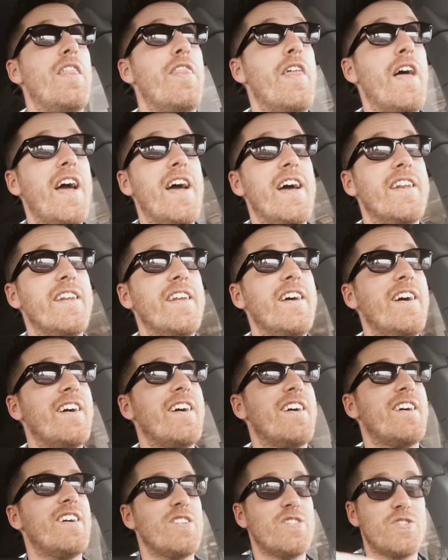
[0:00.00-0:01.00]

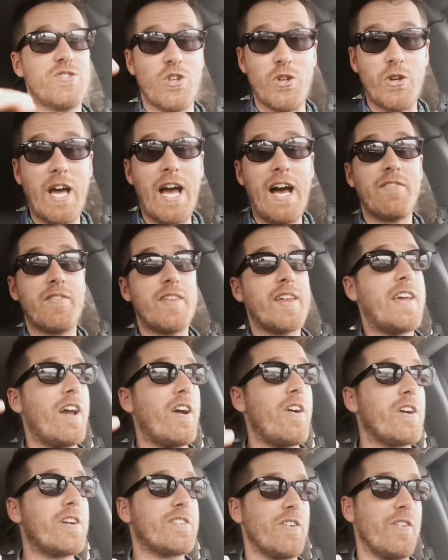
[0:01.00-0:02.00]
Then, so you have the
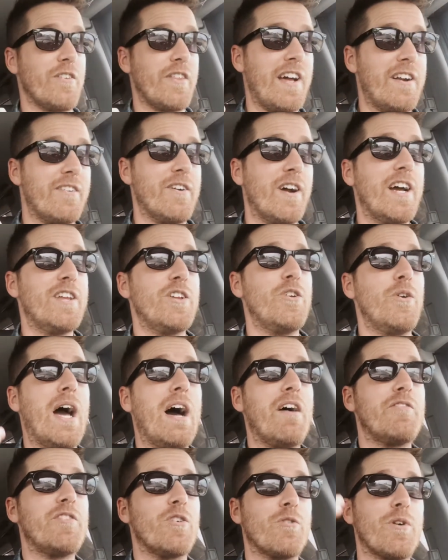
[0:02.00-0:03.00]
character then, right? You
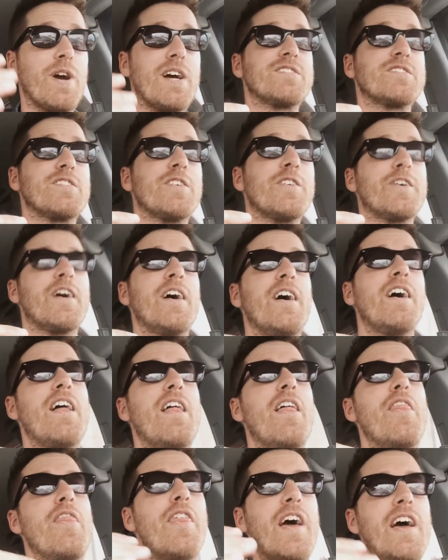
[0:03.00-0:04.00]
have your wrestler.
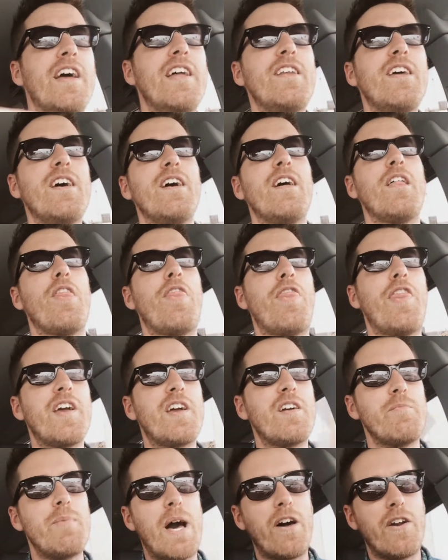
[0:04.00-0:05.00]
Then
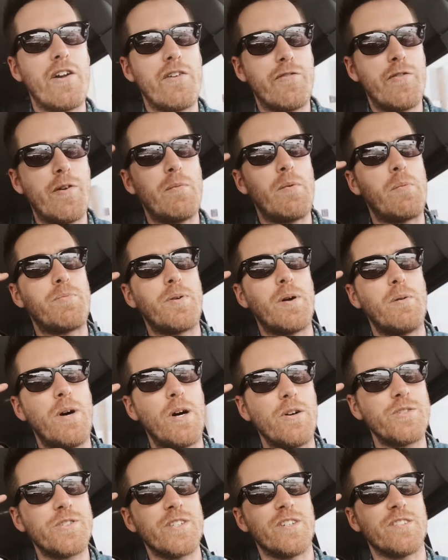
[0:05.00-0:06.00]
think about it from a
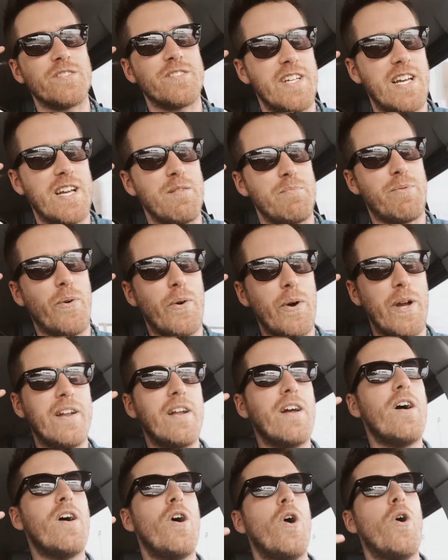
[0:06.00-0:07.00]
promotional standpoint,
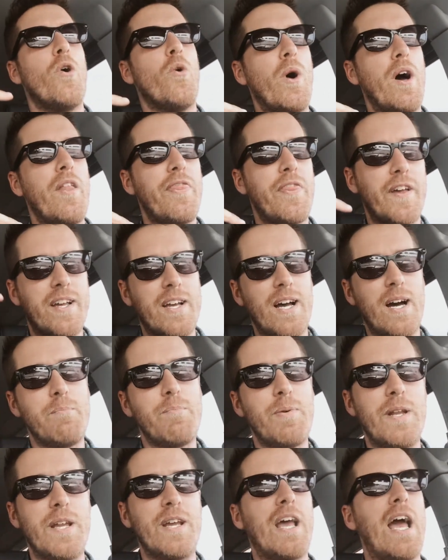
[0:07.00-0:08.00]
what the
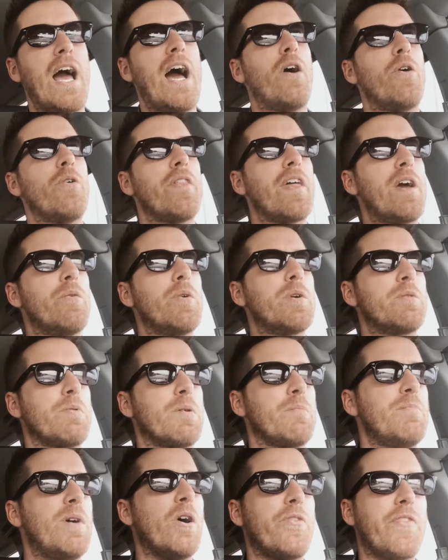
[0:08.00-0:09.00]
company, how they would
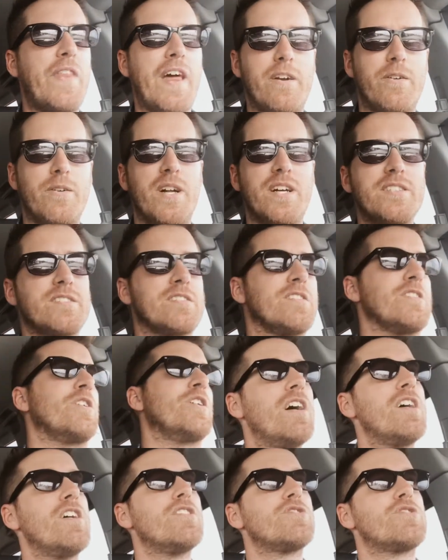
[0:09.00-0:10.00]
promote that wrestler.
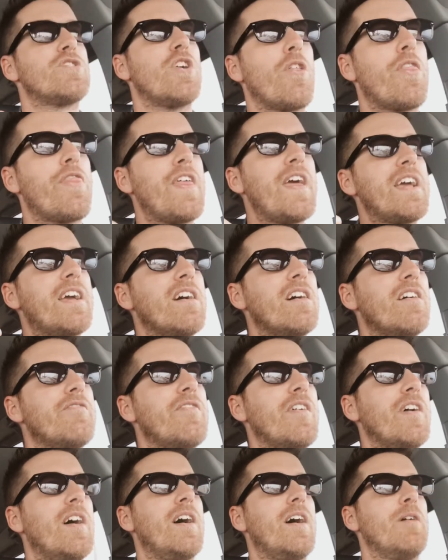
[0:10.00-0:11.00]
So think
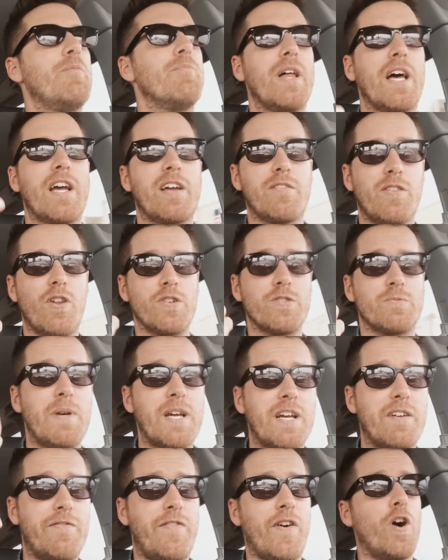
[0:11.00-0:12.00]
of like those
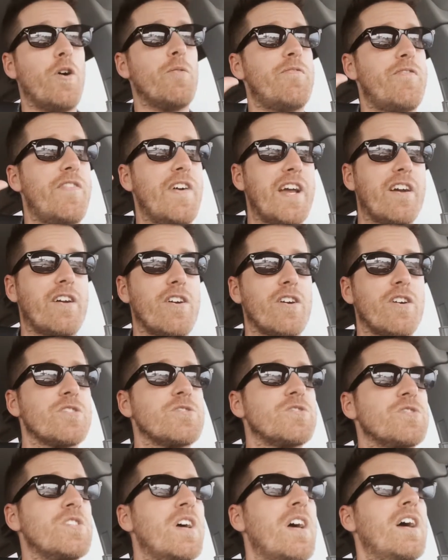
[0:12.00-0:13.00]
big foam
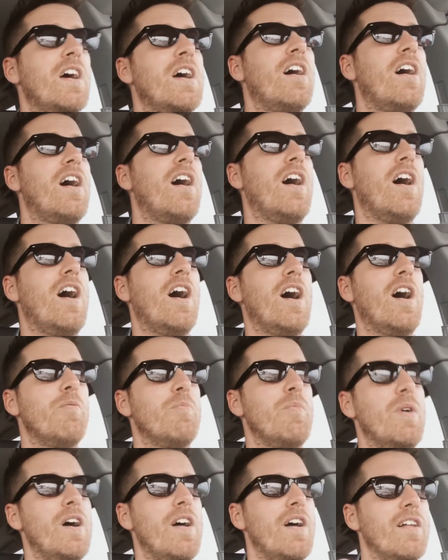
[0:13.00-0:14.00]
fingers,
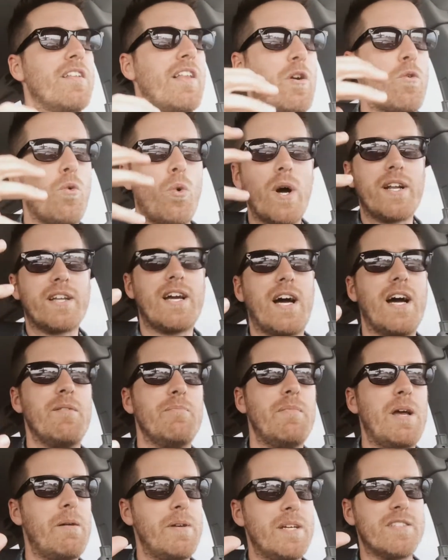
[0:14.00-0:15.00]
like what
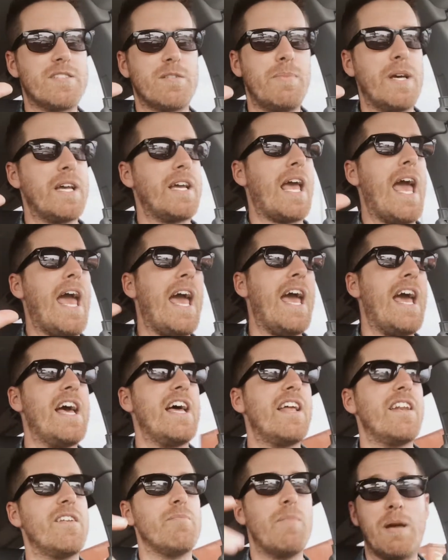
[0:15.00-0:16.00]
kind, maybe it's a big
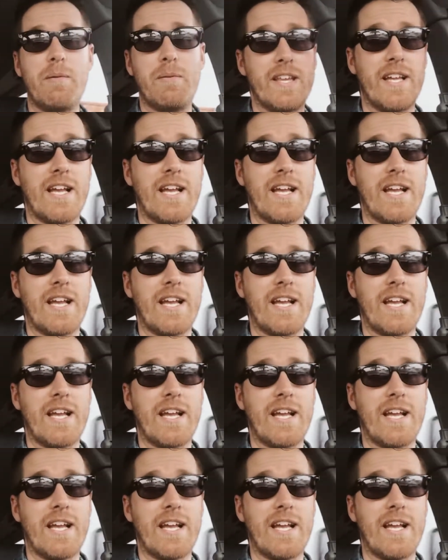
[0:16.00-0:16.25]
hand, maybe